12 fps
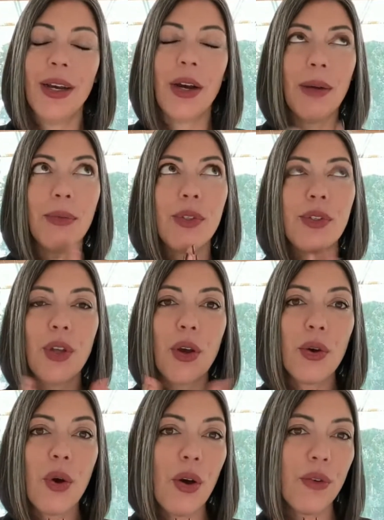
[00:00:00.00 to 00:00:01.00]
I'm
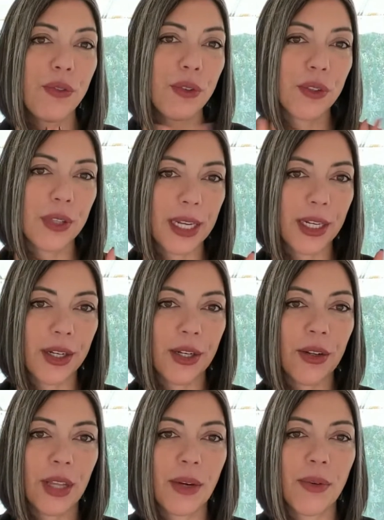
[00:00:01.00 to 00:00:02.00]
so hopeful that, you
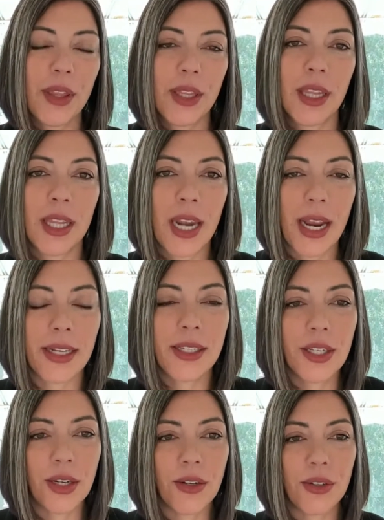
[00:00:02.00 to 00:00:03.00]
know, like within the
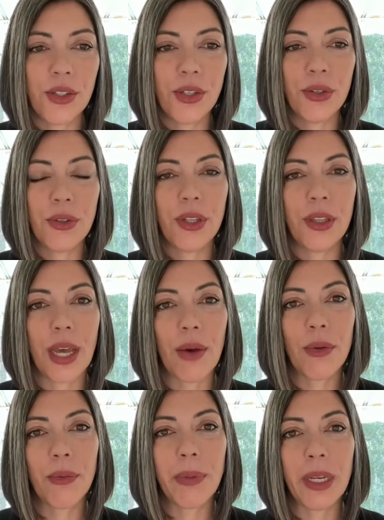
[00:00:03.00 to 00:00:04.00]
next year or two, that
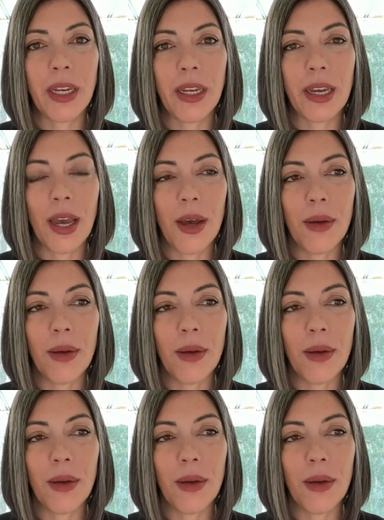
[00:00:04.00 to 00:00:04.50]
that will be